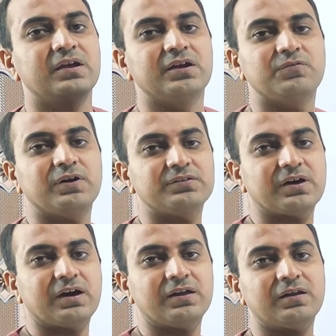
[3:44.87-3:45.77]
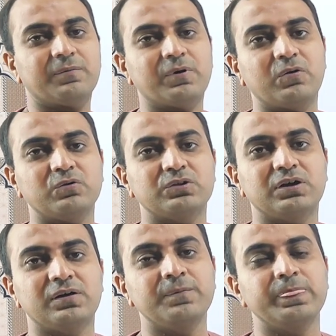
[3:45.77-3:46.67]
It was all about
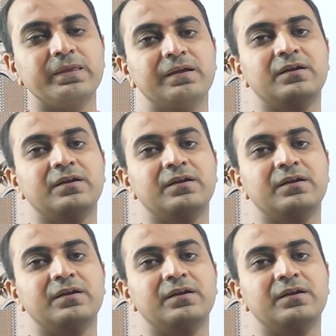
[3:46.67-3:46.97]
the